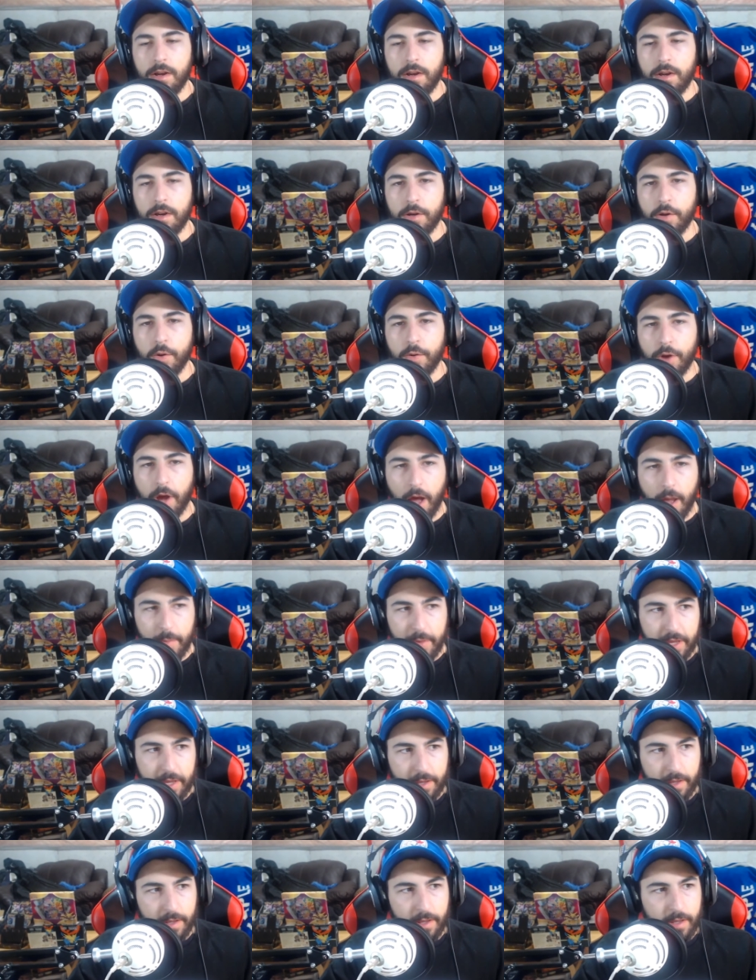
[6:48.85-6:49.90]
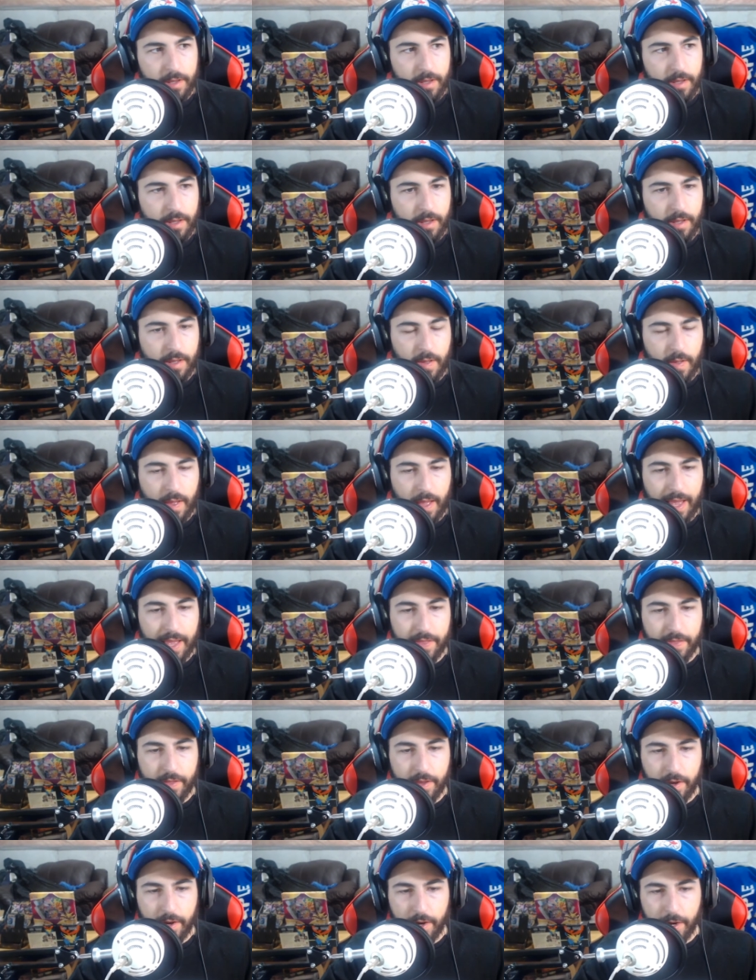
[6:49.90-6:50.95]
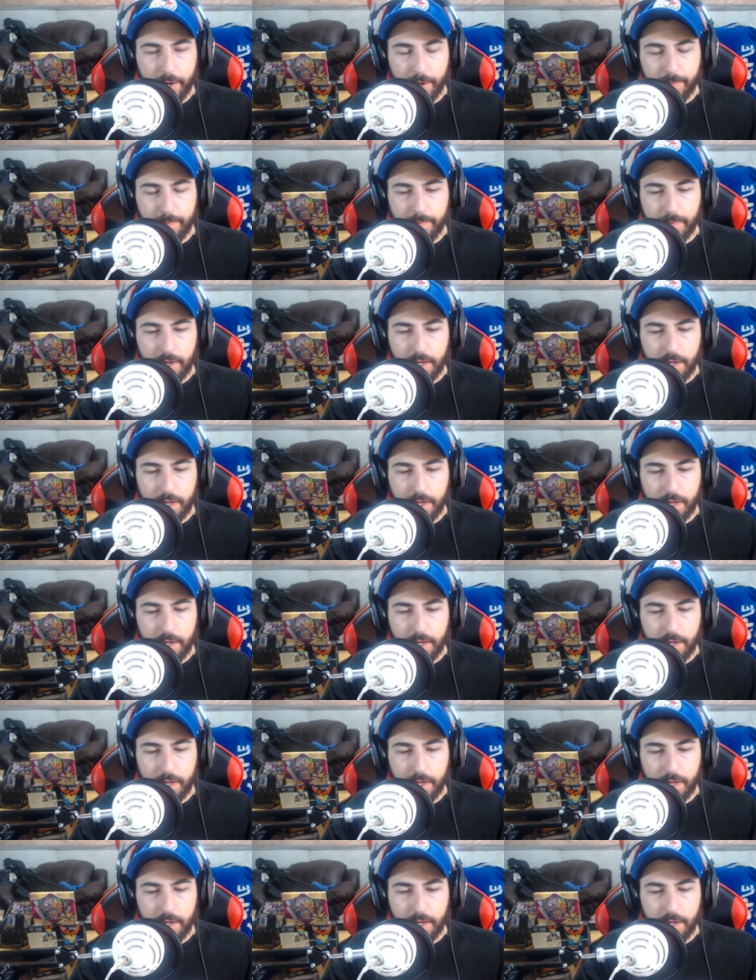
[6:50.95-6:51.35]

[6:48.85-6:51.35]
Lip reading: Konami and their